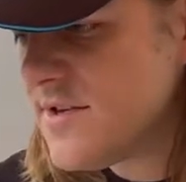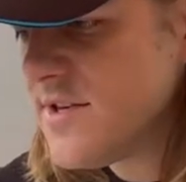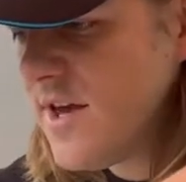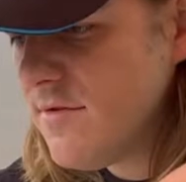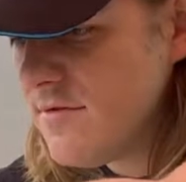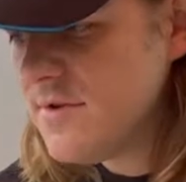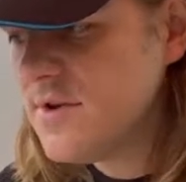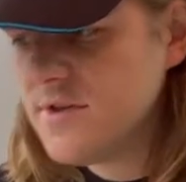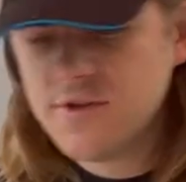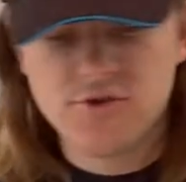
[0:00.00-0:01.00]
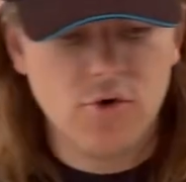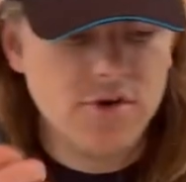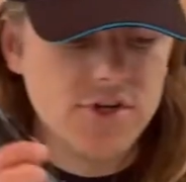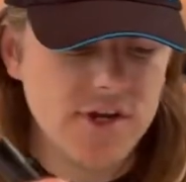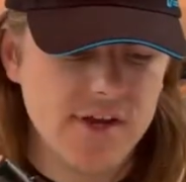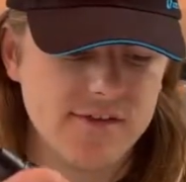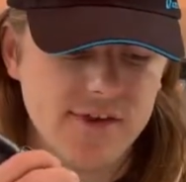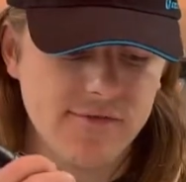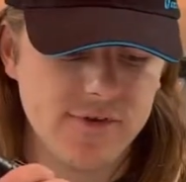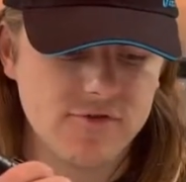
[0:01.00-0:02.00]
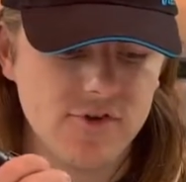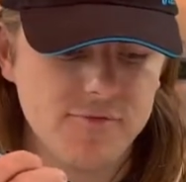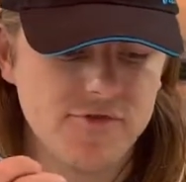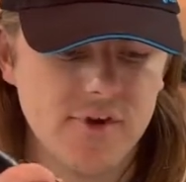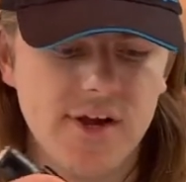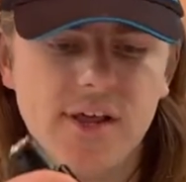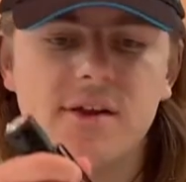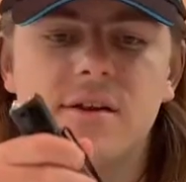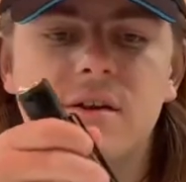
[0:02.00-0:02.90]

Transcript: get the torch and see if it drops straight in.